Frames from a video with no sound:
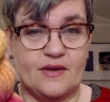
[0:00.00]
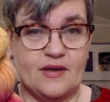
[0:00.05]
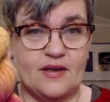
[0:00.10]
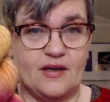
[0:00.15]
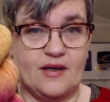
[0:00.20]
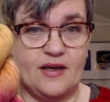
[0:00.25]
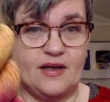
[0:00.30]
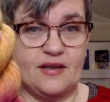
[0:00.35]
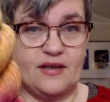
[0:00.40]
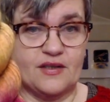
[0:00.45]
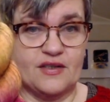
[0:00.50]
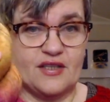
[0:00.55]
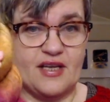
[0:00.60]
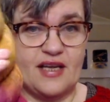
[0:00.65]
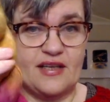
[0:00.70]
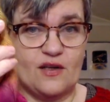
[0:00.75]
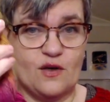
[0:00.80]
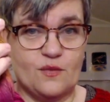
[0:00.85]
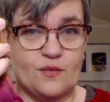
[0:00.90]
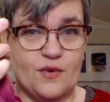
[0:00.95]
in a
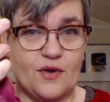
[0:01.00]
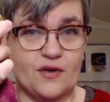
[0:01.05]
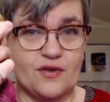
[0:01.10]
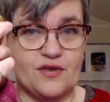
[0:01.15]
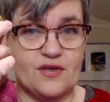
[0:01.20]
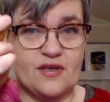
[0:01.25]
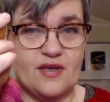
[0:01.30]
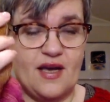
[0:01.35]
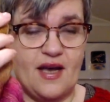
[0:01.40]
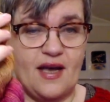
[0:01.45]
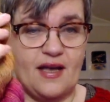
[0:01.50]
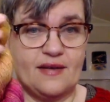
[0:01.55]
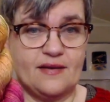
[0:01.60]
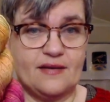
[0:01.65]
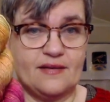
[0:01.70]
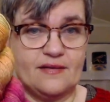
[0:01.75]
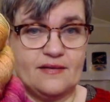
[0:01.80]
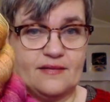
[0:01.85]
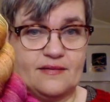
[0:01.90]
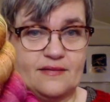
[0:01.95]
shadow box and
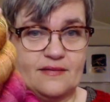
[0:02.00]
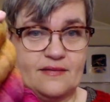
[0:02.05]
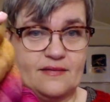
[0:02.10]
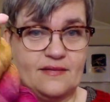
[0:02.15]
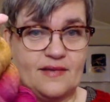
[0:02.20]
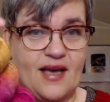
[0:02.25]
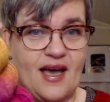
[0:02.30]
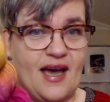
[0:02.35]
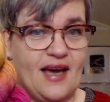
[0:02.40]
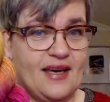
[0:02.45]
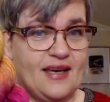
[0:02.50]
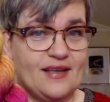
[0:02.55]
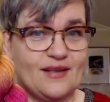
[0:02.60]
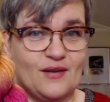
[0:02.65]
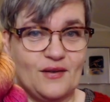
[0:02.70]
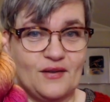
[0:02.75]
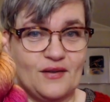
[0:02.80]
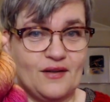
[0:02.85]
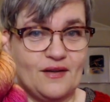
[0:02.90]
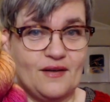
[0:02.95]
hang it
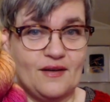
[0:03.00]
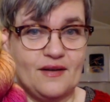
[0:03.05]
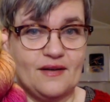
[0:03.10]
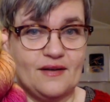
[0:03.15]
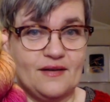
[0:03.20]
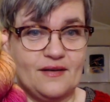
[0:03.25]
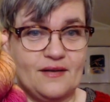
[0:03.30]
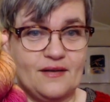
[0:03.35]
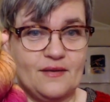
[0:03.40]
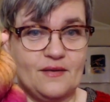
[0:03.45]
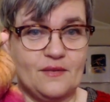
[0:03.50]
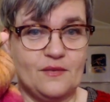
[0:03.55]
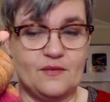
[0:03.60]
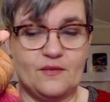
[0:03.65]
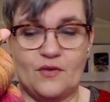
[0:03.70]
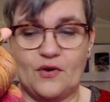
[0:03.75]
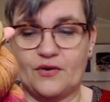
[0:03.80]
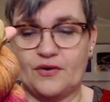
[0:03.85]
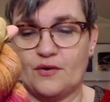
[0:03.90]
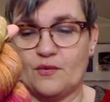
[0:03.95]
on
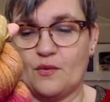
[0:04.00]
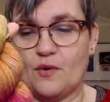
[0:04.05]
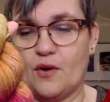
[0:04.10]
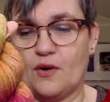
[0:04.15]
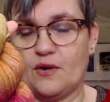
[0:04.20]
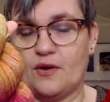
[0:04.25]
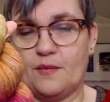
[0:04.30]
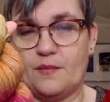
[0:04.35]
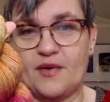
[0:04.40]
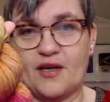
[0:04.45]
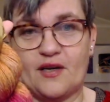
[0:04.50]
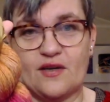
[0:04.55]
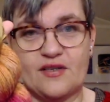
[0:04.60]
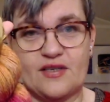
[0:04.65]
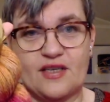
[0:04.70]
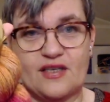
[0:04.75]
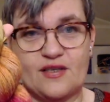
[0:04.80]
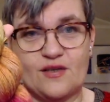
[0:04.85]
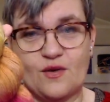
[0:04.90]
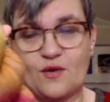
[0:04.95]
the wall, because
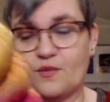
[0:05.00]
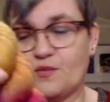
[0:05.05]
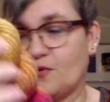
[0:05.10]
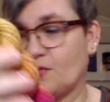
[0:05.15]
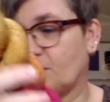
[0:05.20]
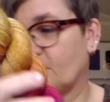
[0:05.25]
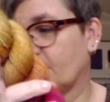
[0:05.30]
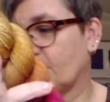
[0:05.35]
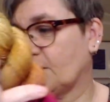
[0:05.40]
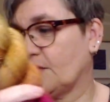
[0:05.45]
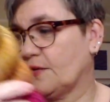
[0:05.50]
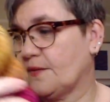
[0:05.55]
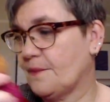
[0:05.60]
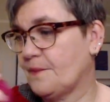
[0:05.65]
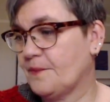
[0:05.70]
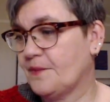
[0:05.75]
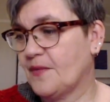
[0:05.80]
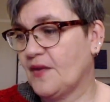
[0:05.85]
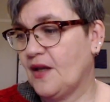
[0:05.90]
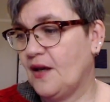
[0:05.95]
it's so beautiful.
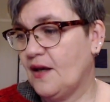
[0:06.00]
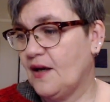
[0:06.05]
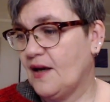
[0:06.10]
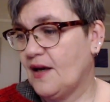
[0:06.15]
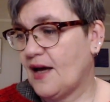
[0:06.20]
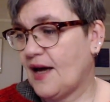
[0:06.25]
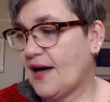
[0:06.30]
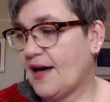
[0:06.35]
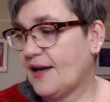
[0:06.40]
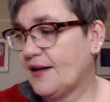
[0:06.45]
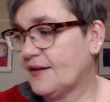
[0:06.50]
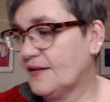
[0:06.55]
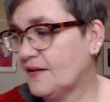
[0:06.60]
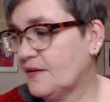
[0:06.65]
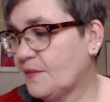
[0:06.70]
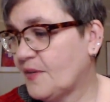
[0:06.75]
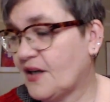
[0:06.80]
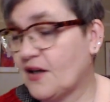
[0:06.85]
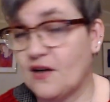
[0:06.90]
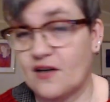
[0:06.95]
And
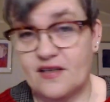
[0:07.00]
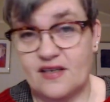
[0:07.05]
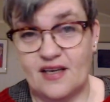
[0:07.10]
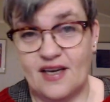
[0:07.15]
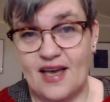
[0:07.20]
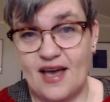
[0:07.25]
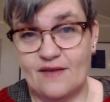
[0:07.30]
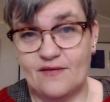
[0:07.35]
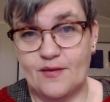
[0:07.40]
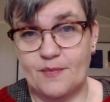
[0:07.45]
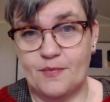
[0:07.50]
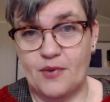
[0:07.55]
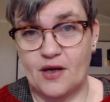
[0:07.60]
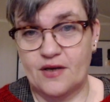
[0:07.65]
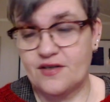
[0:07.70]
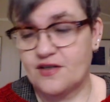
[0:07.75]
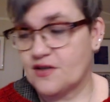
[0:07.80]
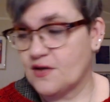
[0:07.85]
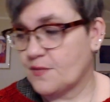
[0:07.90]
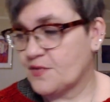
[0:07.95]
because I have a plus
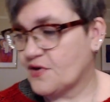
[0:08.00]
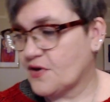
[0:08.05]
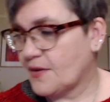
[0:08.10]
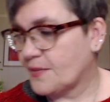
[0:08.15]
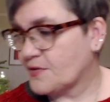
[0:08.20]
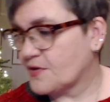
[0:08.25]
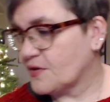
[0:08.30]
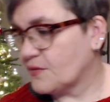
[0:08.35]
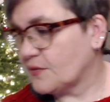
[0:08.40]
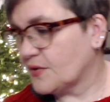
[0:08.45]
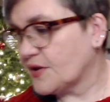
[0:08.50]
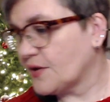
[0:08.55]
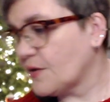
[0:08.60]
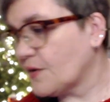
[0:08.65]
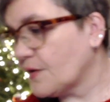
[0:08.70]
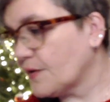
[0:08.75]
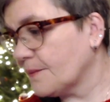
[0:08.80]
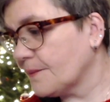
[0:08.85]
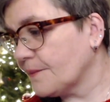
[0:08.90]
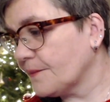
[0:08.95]
subscription with
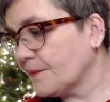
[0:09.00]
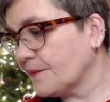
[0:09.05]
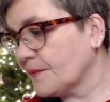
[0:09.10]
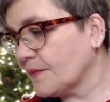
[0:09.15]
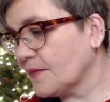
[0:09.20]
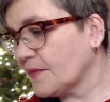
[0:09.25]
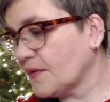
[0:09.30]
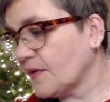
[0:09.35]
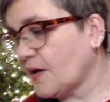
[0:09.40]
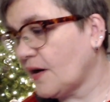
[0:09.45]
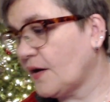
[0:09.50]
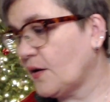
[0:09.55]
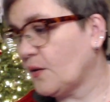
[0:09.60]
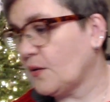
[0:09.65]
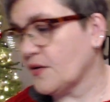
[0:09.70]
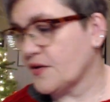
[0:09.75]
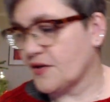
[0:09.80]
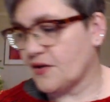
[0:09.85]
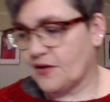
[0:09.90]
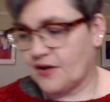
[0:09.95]
her, I
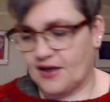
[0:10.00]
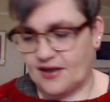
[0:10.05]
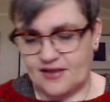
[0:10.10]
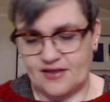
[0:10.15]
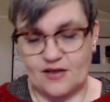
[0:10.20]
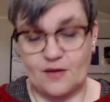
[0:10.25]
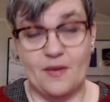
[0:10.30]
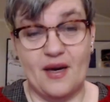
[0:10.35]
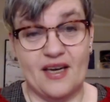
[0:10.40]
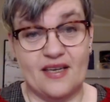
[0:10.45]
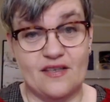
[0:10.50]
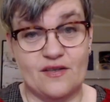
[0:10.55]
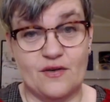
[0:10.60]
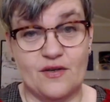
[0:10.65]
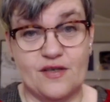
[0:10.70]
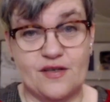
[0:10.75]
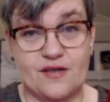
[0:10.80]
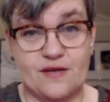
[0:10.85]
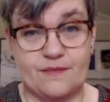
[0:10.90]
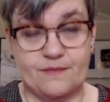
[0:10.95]
also get some extras.